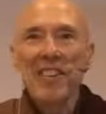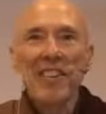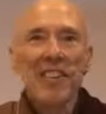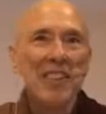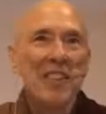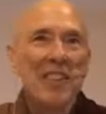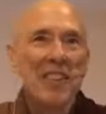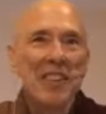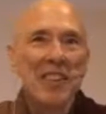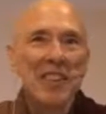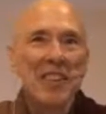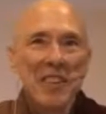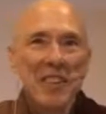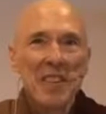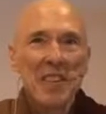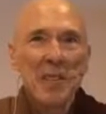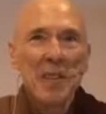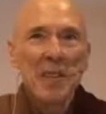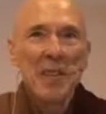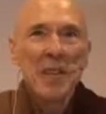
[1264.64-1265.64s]
or
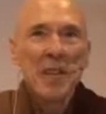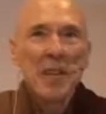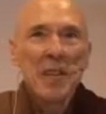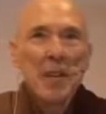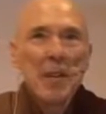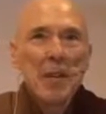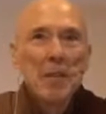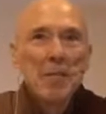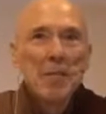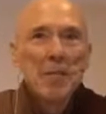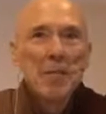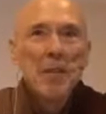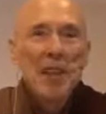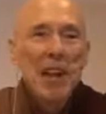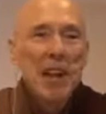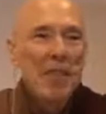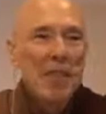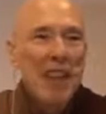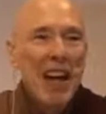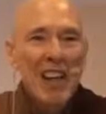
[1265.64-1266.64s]

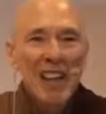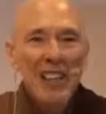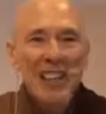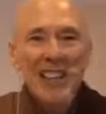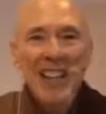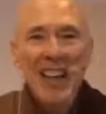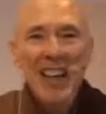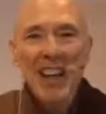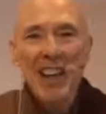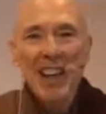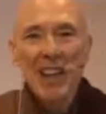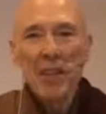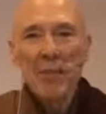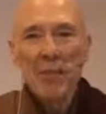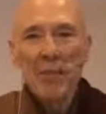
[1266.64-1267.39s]
Afghanistan,